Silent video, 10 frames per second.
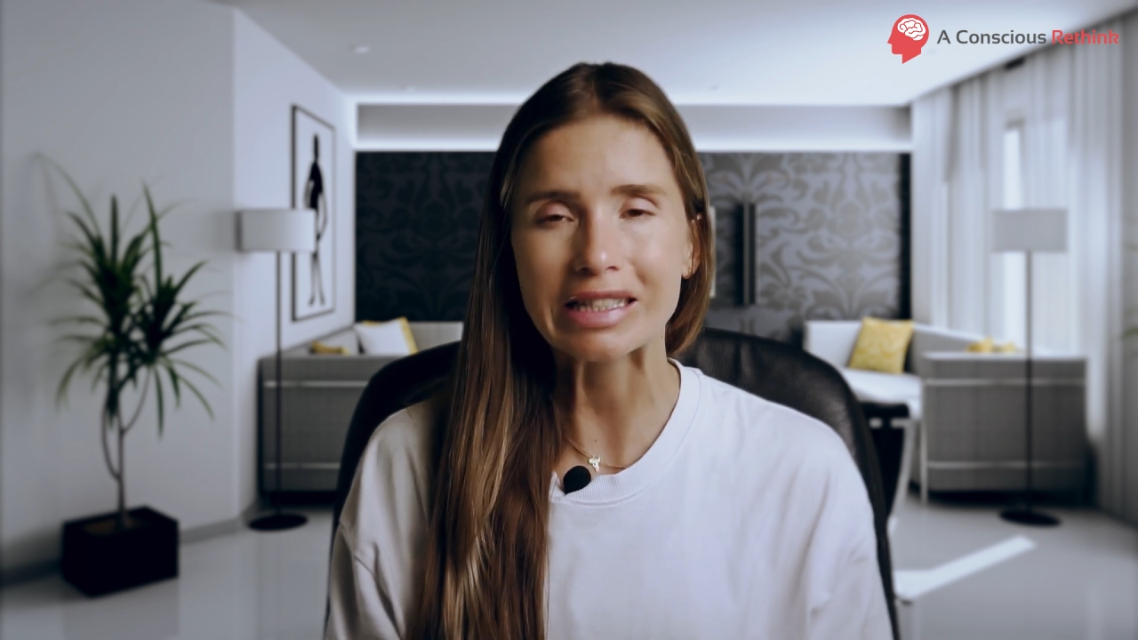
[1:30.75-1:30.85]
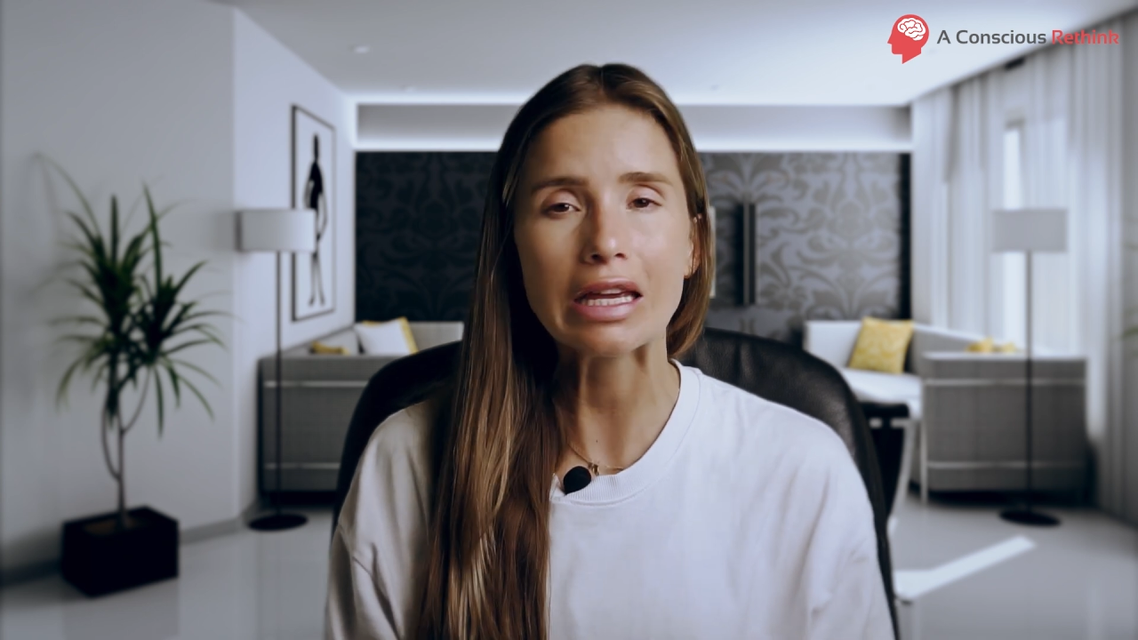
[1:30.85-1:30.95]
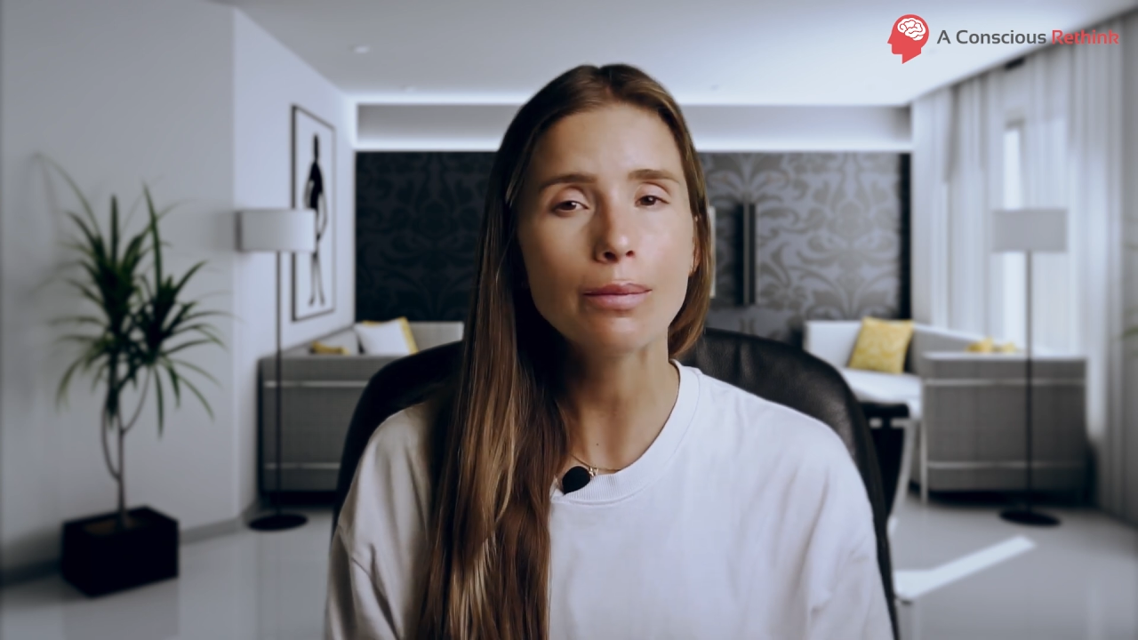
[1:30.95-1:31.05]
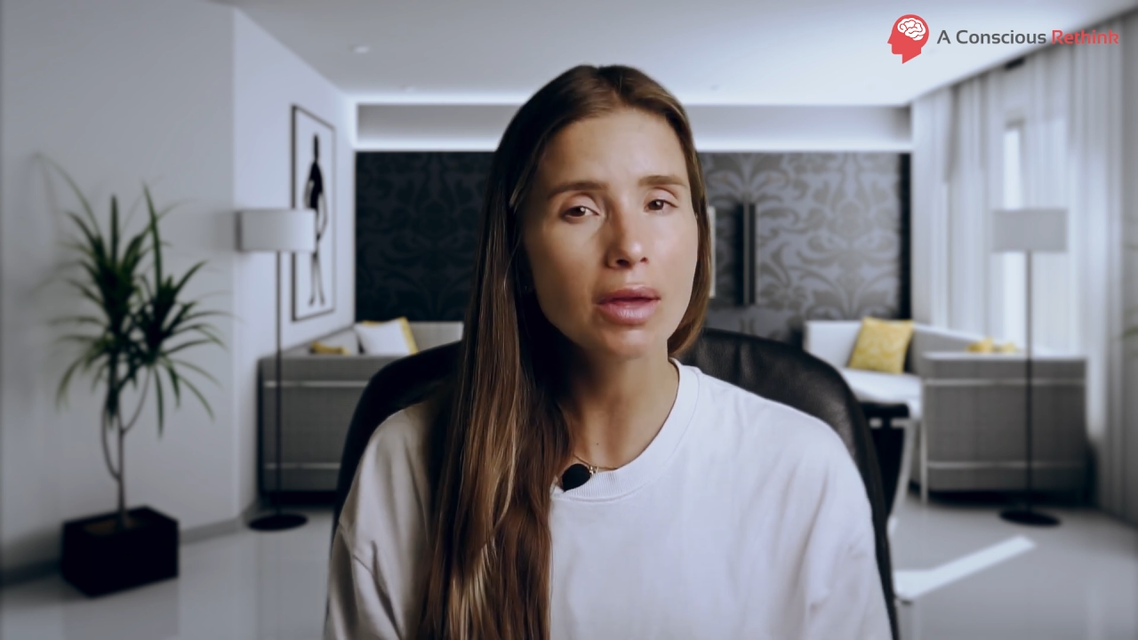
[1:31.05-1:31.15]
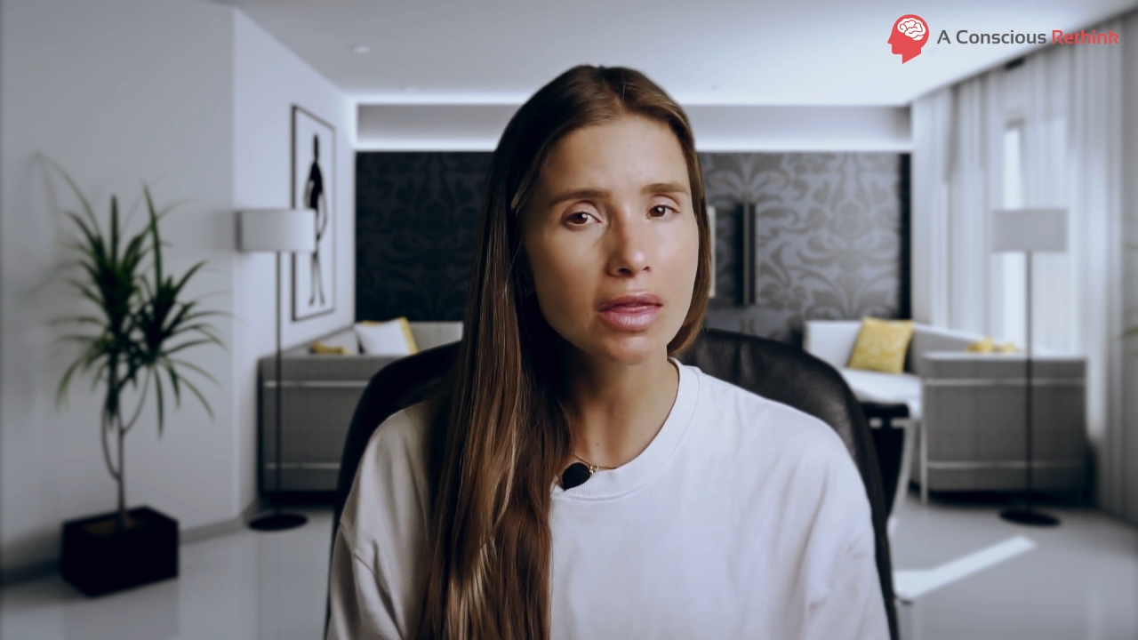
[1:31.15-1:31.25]

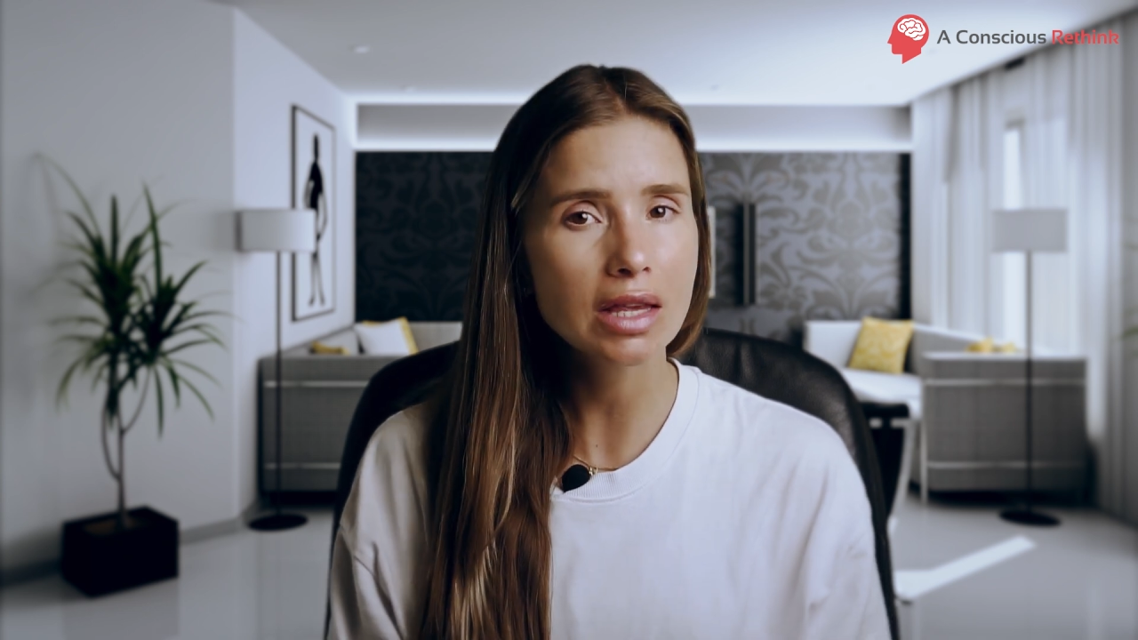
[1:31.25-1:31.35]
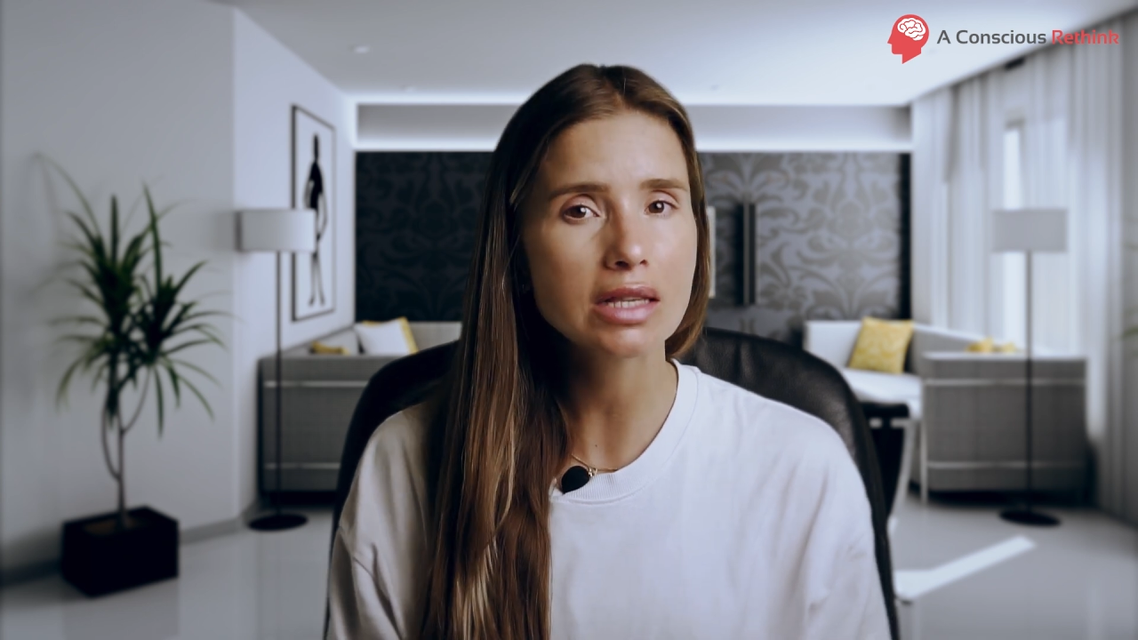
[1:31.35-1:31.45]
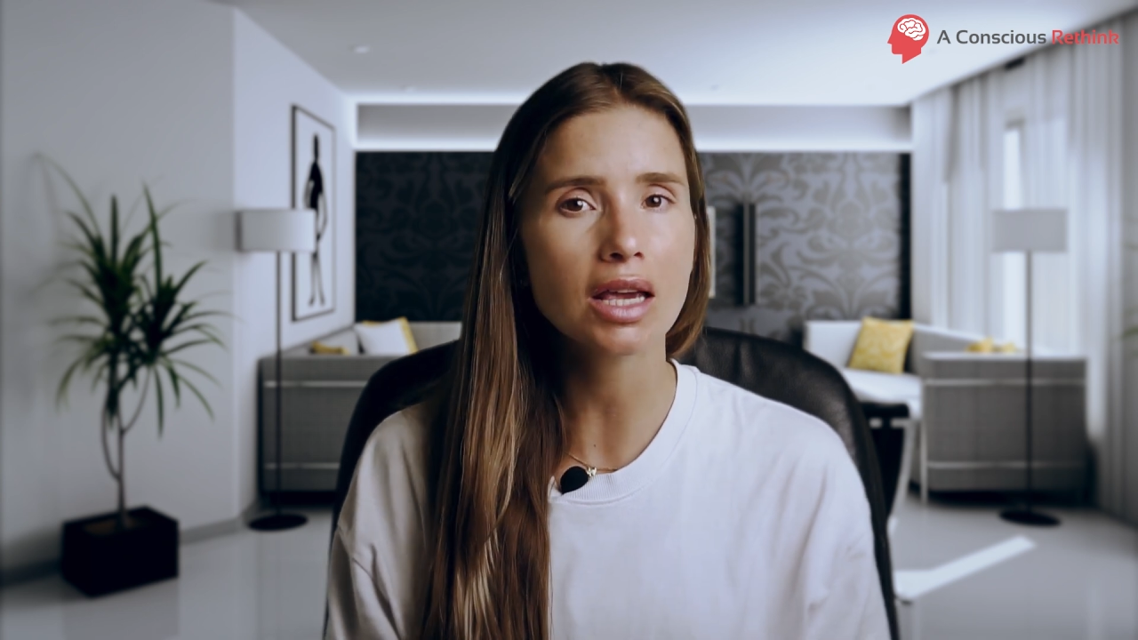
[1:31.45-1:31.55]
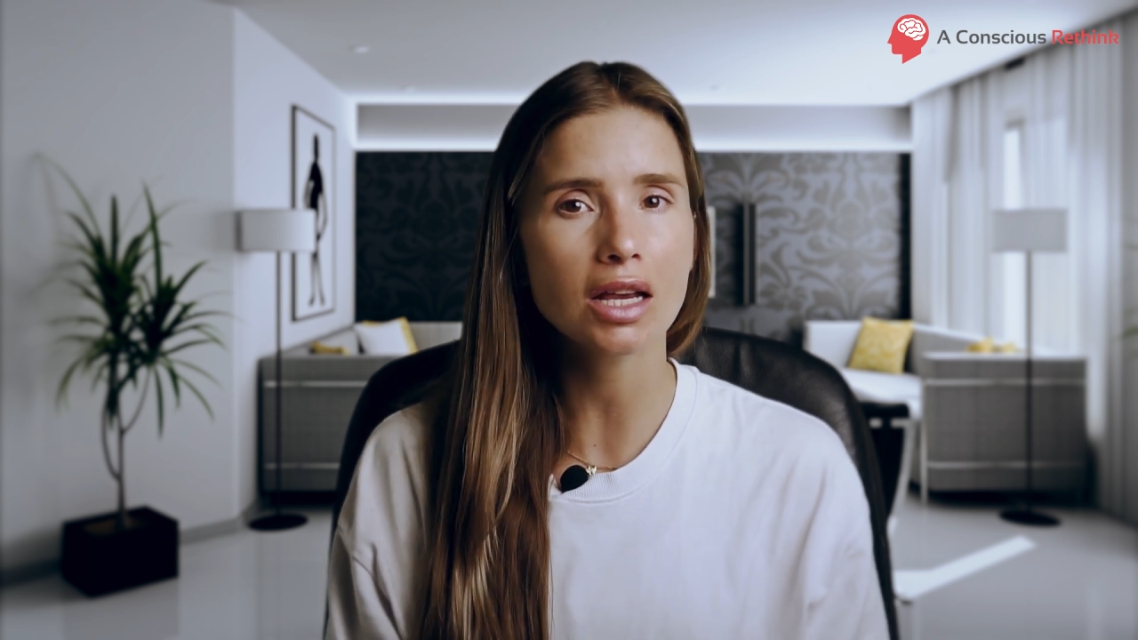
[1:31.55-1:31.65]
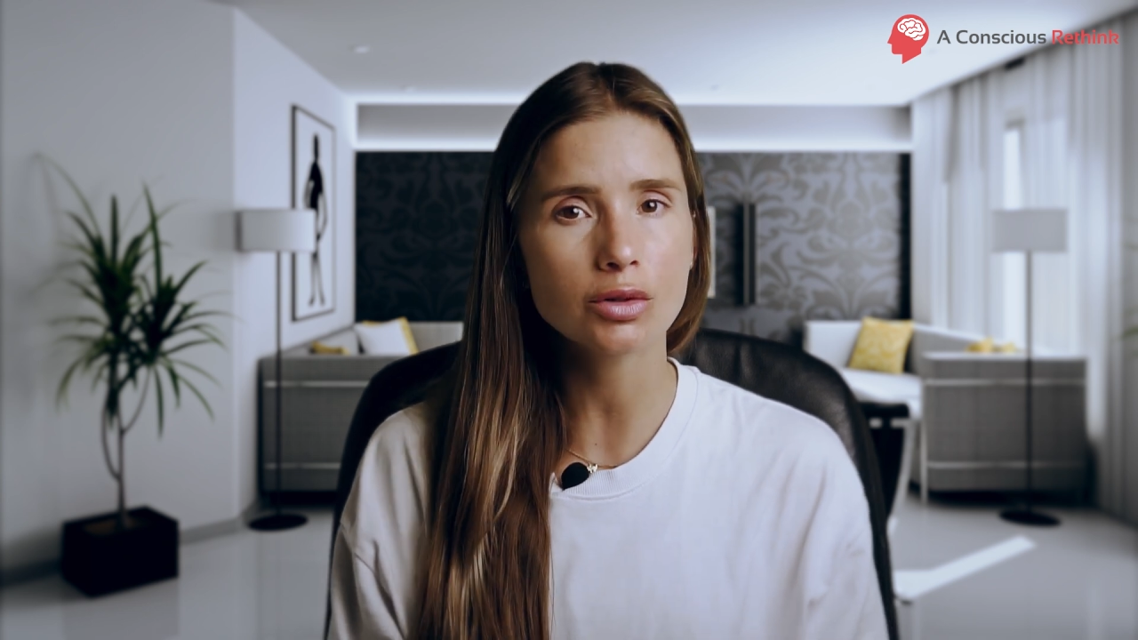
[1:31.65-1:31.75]
keeping
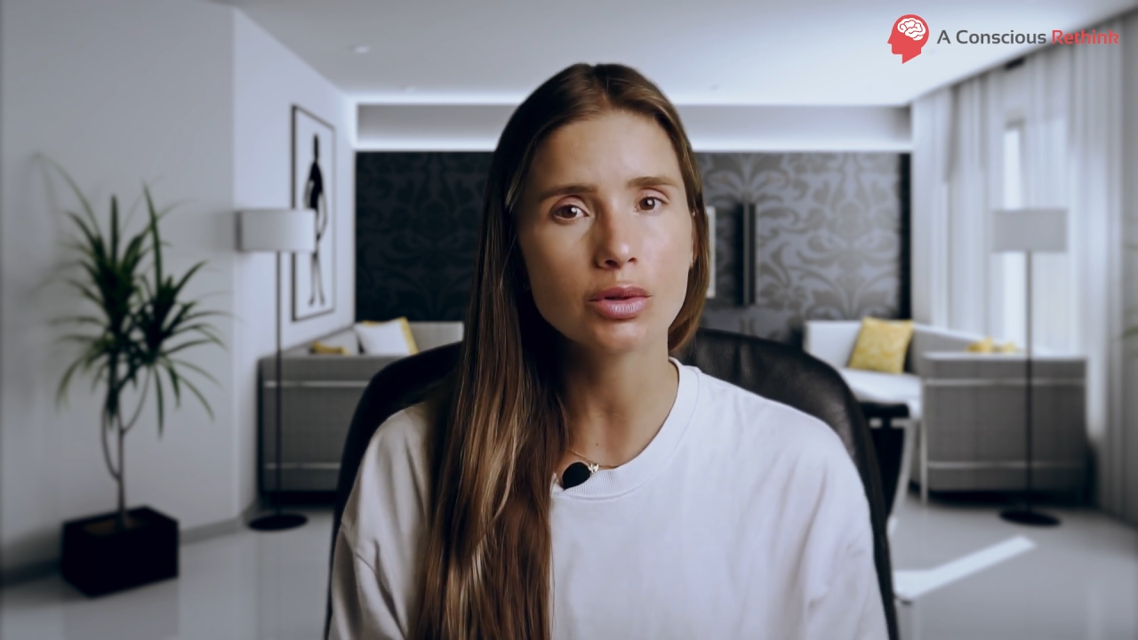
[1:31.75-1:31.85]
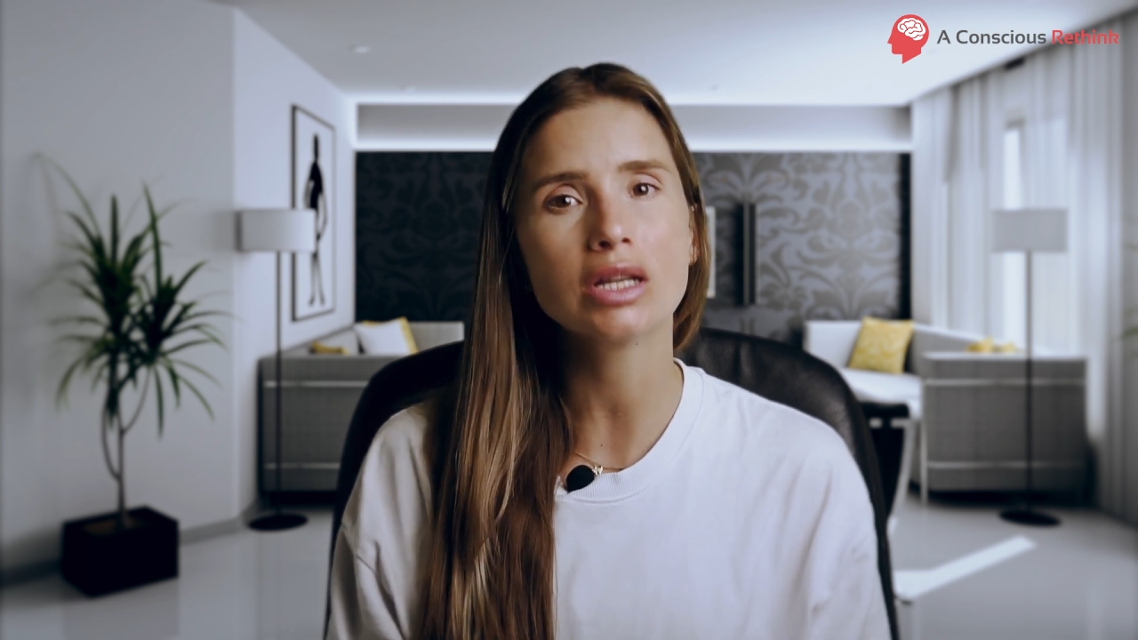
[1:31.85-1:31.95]
things casual